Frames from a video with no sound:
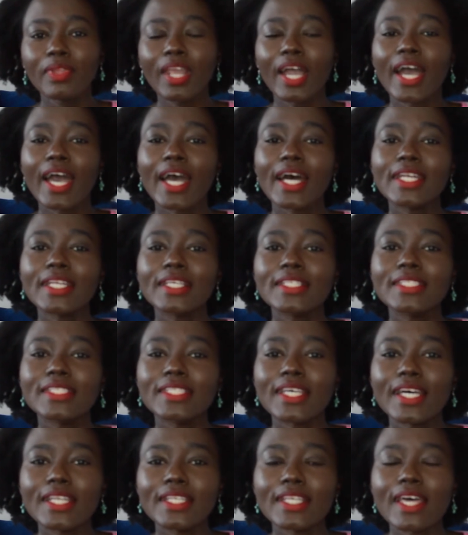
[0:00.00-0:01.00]
I
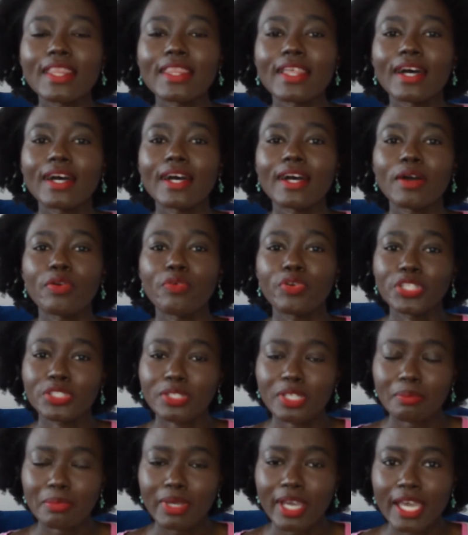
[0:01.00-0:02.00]
understand the
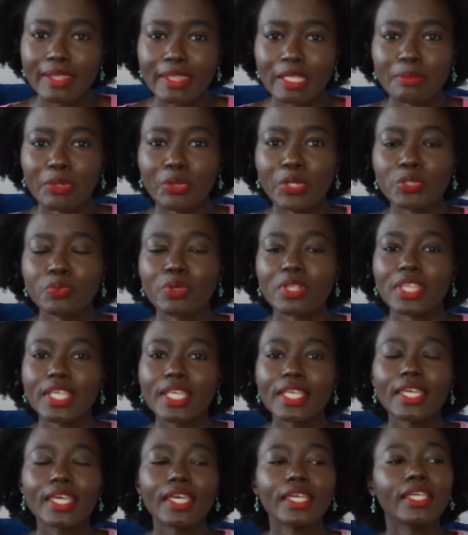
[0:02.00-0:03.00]
reasoning behind that because we're
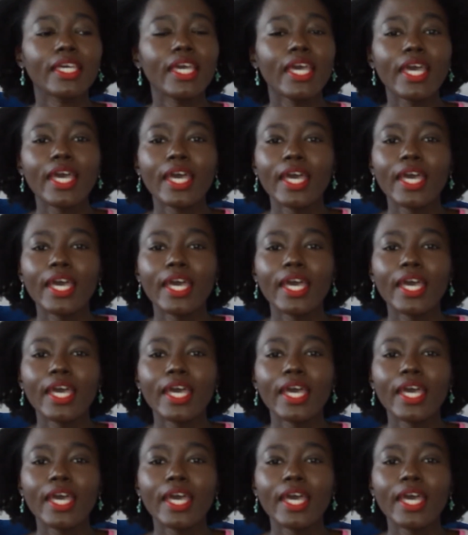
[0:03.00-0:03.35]
thinking